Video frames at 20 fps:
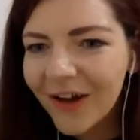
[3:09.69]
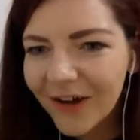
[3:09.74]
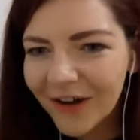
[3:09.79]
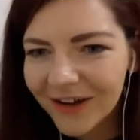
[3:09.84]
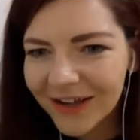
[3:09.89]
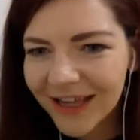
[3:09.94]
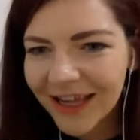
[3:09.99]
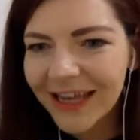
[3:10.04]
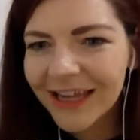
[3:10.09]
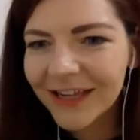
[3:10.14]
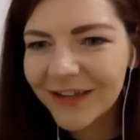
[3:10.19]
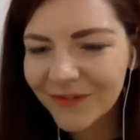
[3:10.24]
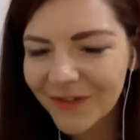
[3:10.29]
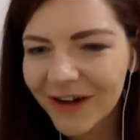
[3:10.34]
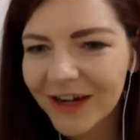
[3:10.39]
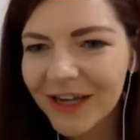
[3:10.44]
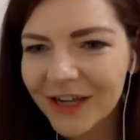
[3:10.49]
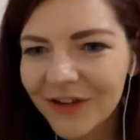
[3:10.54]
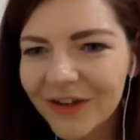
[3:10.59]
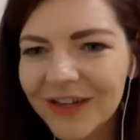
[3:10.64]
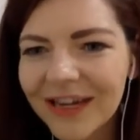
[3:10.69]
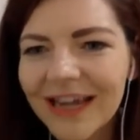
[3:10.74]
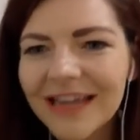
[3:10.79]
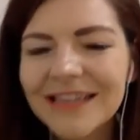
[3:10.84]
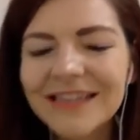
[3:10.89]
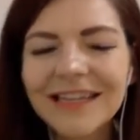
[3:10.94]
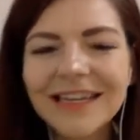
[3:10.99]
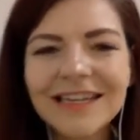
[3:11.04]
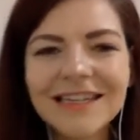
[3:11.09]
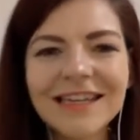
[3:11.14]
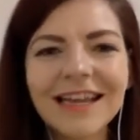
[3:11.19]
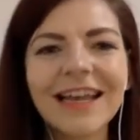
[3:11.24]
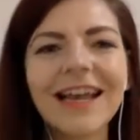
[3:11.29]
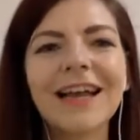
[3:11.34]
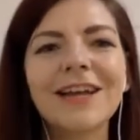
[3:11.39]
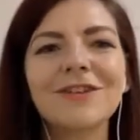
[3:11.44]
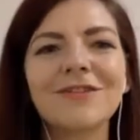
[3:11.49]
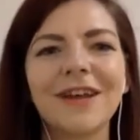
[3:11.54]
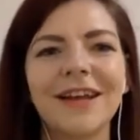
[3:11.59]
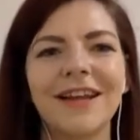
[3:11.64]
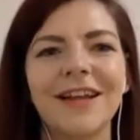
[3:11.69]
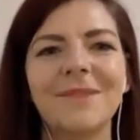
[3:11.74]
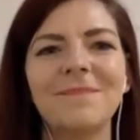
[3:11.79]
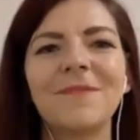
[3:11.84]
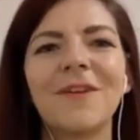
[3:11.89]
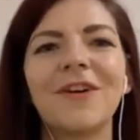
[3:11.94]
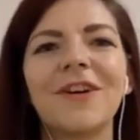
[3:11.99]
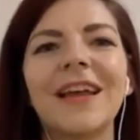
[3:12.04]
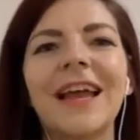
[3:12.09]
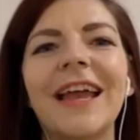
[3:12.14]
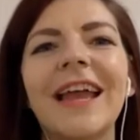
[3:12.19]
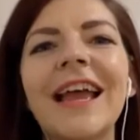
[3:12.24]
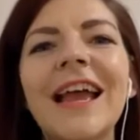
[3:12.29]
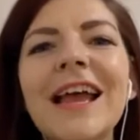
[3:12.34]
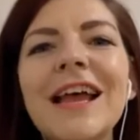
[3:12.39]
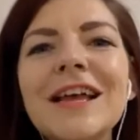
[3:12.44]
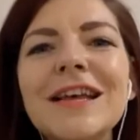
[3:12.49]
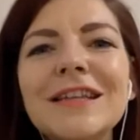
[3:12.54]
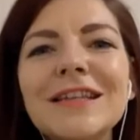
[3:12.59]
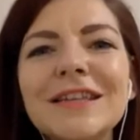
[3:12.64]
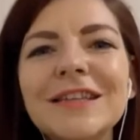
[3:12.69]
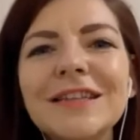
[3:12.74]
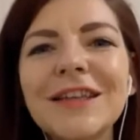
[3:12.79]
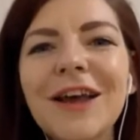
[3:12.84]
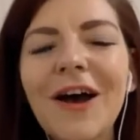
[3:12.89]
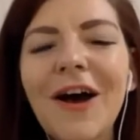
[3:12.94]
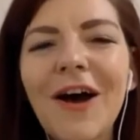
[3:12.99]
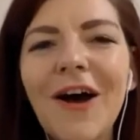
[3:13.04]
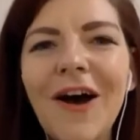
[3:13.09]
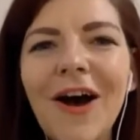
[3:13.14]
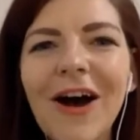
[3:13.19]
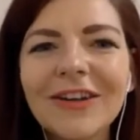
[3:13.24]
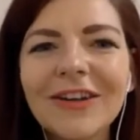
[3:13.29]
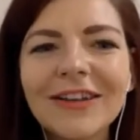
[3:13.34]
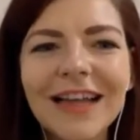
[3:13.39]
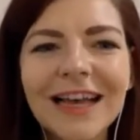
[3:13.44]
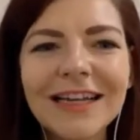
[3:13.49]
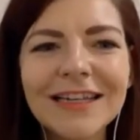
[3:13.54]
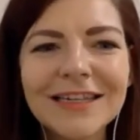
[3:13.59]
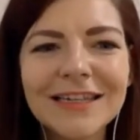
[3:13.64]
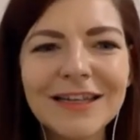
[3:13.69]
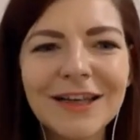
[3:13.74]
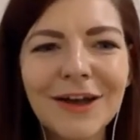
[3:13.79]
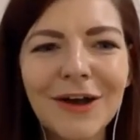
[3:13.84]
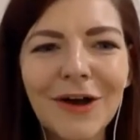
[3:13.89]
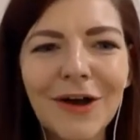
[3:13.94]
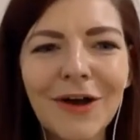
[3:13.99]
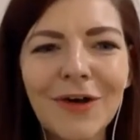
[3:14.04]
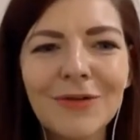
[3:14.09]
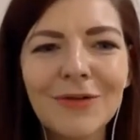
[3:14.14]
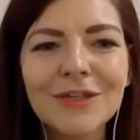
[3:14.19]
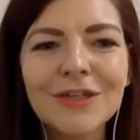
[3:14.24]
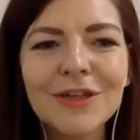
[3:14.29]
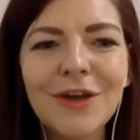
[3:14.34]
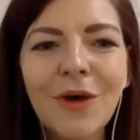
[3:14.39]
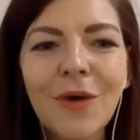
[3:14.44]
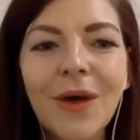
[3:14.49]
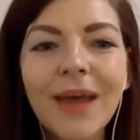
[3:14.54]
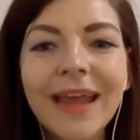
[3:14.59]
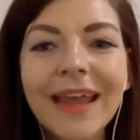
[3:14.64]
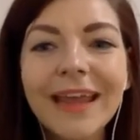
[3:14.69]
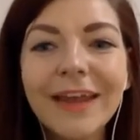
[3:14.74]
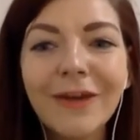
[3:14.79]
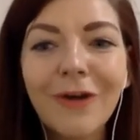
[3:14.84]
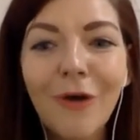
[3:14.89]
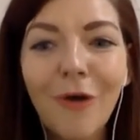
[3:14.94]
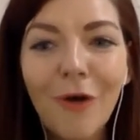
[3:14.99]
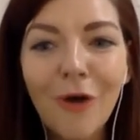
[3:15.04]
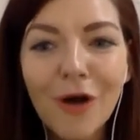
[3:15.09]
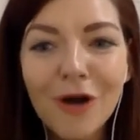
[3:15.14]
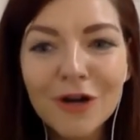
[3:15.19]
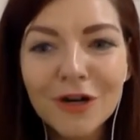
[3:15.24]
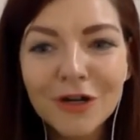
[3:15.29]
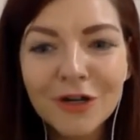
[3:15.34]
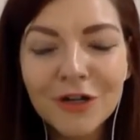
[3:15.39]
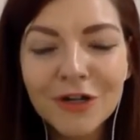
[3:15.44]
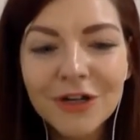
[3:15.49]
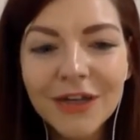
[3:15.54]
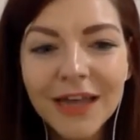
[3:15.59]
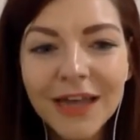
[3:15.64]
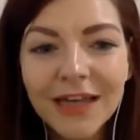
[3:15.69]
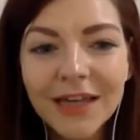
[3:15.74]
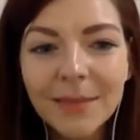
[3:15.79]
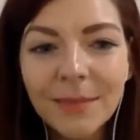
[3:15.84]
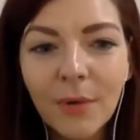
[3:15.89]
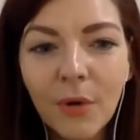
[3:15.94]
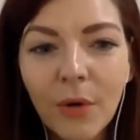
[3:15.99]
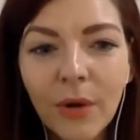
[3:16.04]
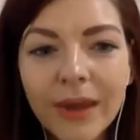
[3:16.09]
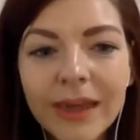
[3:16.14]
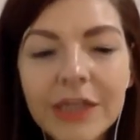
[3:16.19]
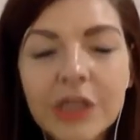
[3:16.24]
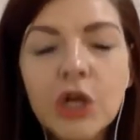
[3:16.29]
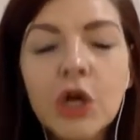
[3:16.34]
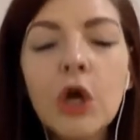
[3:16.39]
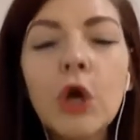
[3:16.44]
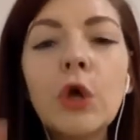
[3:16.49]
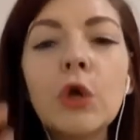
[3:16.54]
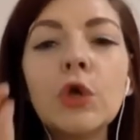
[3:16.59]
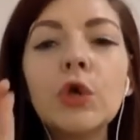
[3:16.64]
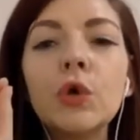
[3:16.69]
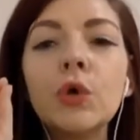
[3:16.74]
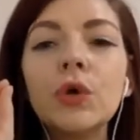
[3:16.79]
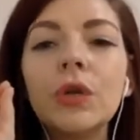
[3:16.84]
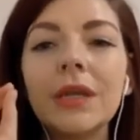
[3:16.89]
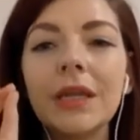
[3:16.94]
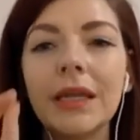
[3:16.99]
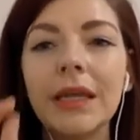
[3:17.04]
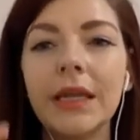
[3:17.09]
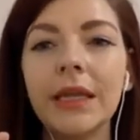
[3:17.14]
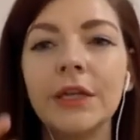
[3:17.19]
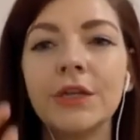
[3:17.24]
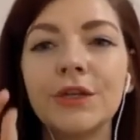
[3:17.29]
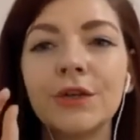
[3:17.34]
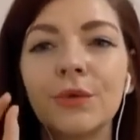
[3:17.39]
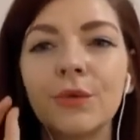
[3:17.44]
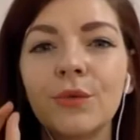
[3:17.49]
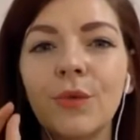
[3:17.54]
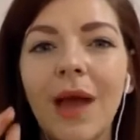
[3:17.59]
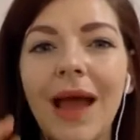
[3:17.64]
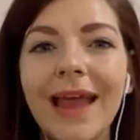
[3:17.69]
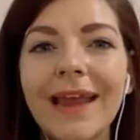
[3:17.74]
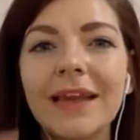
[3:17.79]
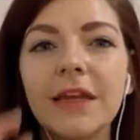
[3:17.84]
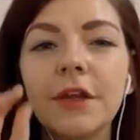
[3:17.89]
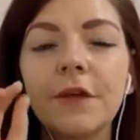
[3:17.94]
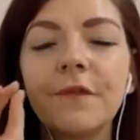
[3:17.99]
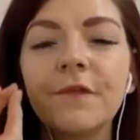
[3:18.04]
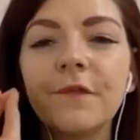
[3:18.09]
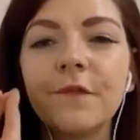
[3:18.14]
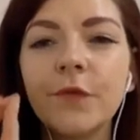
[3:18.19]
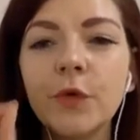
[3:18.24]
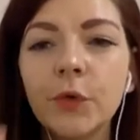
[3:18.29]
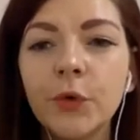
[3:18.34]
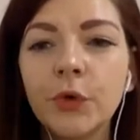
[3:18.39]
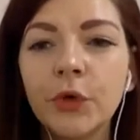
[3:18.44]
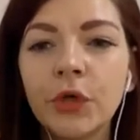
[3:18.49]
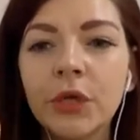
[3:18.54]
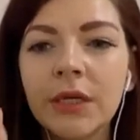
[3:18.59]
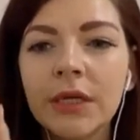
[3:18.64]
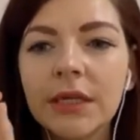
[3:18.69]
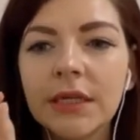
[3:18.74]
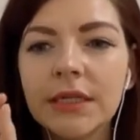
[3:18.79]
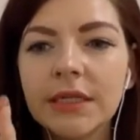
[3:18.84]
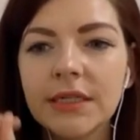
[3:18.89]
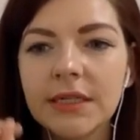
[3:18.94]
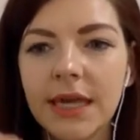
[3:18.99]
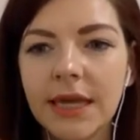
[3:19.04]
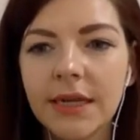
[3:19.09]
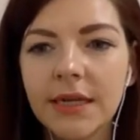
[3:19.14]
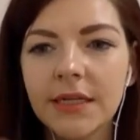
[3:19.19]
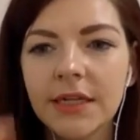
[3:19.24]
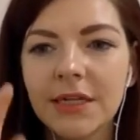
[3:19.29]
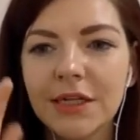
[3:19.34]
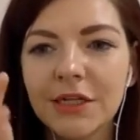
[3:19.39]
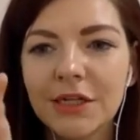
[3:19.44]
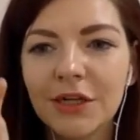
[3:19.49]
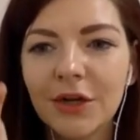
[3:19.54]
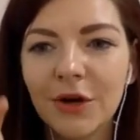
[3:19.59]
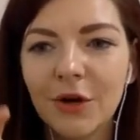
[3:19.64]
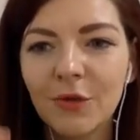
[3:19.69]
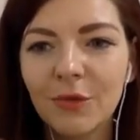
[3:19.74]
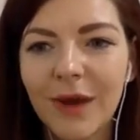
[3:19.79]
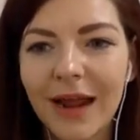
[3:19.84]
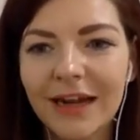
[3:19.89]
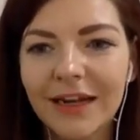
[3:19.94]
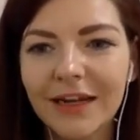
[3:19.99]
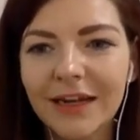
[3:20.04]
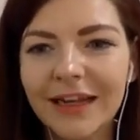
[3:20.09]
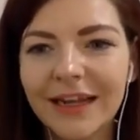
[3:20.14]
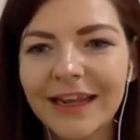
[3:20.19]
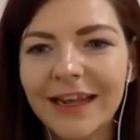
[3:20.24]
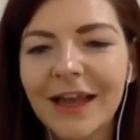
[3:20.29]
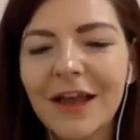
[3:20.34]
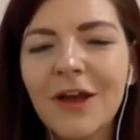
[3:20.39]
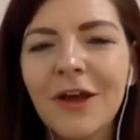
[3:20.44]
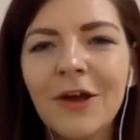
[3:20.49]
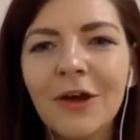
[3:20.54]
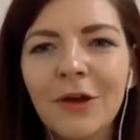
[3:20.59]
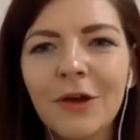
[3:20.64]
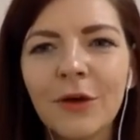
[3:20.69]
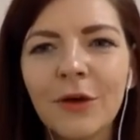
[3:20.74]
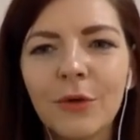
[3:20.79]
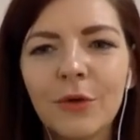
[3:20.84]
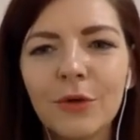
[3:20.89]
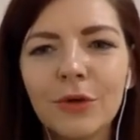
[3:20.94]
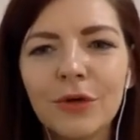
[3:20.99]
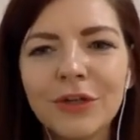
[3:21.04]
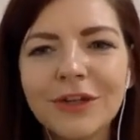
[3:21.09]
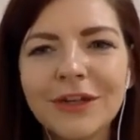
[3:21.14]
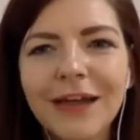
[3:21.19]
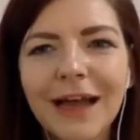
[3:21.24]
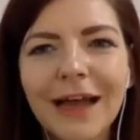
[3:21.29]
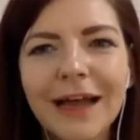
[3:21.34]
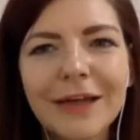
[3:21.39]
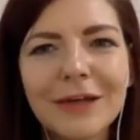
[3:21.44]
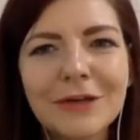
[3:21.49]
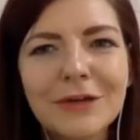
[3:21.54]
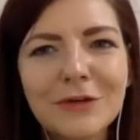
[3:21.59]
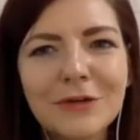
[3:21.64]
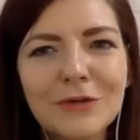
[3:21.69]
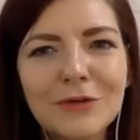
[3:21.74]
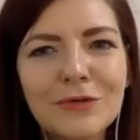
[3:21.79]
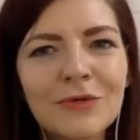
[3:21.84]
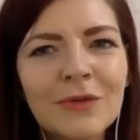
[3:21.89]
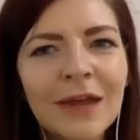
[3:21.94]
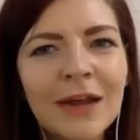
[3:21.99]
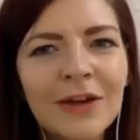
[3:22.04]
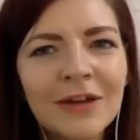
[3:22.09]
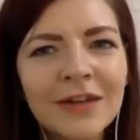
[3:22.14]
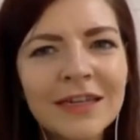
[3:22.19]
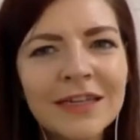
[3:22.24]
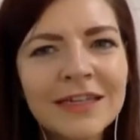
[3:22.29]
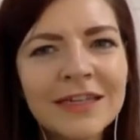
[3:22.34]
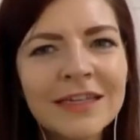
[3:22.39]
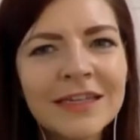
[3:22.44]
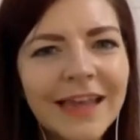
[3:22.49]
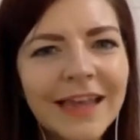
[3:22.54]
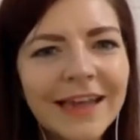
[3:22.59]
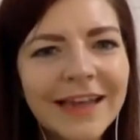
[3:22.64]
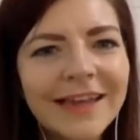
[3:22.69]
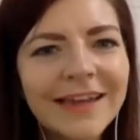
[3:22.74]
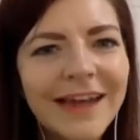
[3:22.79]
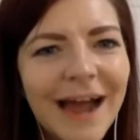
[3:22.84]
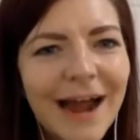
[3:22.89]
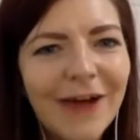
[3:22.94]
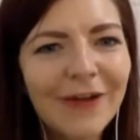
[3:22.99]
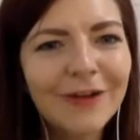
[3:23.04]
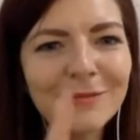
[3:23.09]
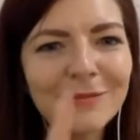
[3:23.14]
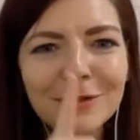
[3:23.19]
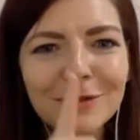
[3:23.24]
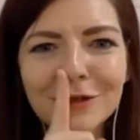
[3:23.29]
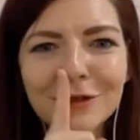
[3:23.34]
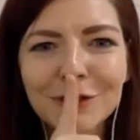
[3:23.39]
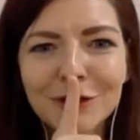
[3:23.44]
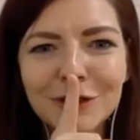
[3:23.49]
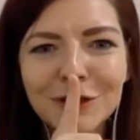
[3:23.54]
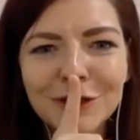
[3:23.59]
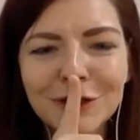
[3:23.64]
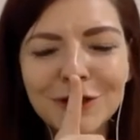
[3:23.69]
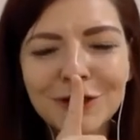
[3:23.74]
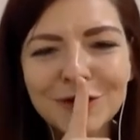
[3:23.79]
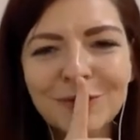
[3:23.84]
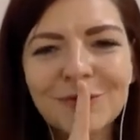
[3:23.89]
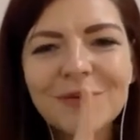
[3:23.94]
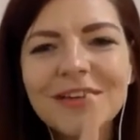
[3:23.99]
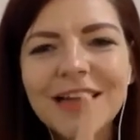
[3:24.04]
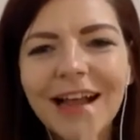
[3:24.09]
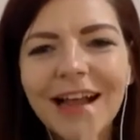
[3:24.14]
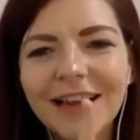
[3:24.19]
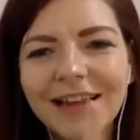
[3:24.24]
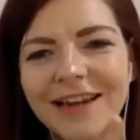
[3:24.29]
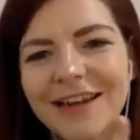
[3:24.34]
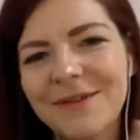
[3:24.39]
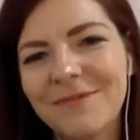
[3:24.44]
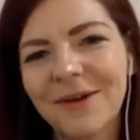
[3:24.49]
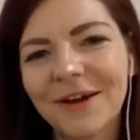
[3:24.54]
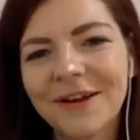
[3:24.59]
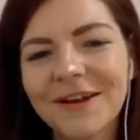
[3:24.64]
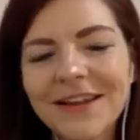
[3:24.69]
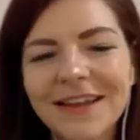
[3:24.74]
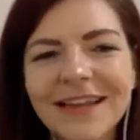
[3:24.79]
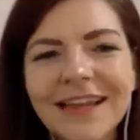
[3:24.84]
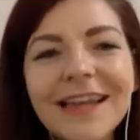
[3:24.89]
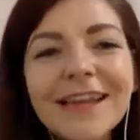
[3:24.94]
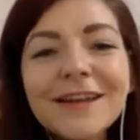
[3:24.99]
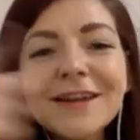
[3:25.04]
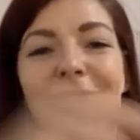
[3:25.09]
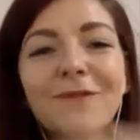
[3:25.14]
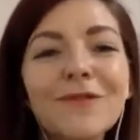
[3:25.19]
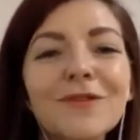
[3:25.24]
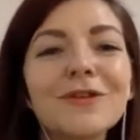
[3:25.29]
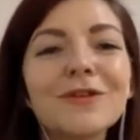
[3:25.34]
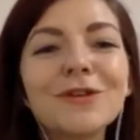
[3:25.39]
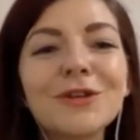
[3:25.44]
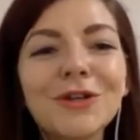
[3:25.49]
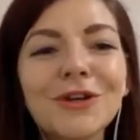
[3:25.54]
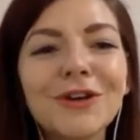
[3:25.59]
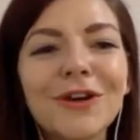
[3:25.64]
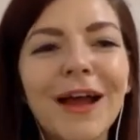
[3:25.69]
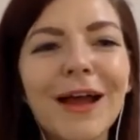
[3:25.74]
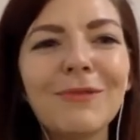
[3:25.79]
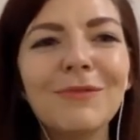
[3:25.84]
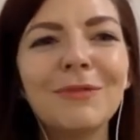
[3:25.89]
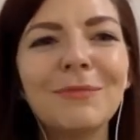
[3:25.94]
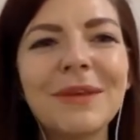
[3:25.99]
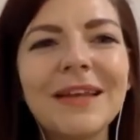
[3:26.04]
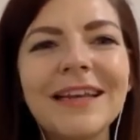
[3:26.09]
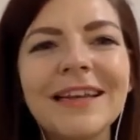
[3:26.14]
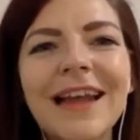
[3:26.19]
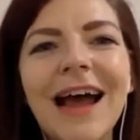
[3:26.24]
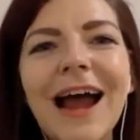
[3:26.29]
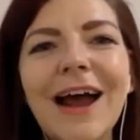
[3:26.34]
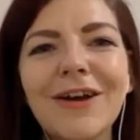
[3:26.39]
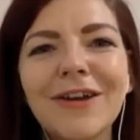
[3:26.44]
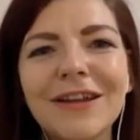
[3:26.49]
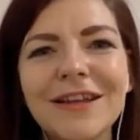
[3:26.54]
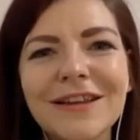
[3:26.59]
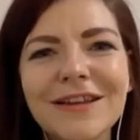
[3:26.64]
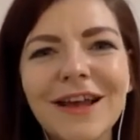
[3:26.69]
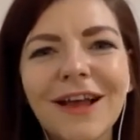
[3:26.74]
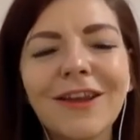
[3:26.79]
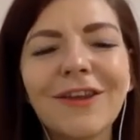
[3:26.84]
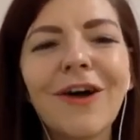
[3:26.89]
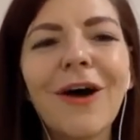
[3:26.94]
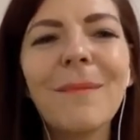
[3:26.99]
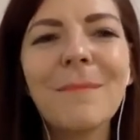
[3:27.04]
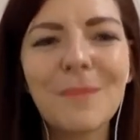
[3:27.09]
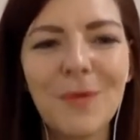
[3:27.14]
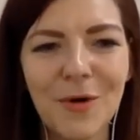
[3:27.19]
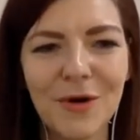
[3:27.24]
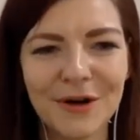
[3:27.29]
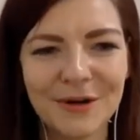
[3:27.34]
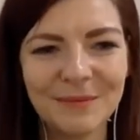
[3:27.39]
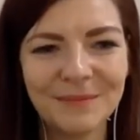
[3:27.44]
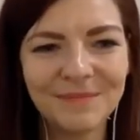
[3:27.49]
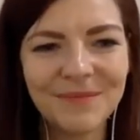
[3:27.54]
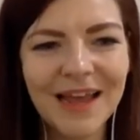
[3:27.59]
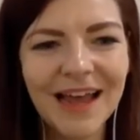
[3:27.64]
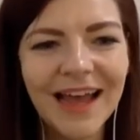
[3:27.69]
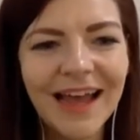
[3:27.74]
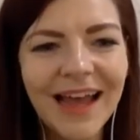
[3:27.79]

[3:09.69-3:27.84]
Okay, very good, Hansei. Stay hydrated. Okay, so let's go. So in order to get the point, you need to write the full sentence correctly. Cohen, I do rarely stay in Ireland, but shh, don't tell anyone. In the future, I will be in Ireland a lot more.